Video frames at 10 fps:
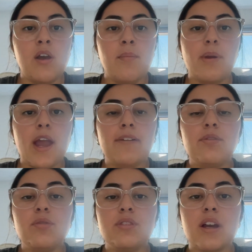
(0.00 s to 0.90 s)

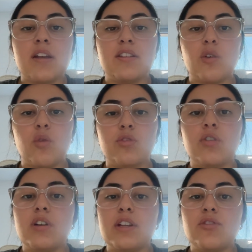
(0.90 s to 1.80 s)
Behavioral science
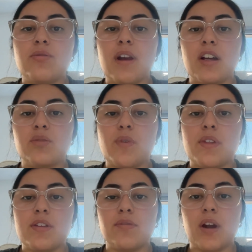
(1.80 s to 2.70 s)
also interacts with
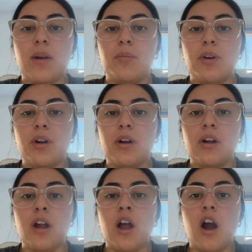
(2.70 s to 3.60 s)
this framework.
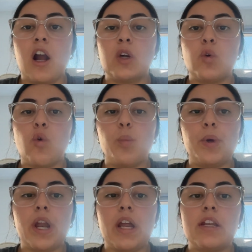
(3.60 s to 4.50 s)
I
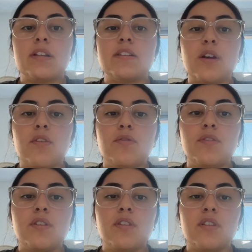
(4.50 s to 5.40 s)
incorporated
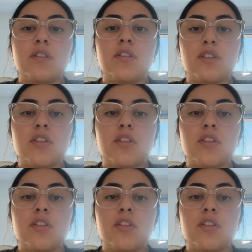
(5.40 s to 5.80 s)
the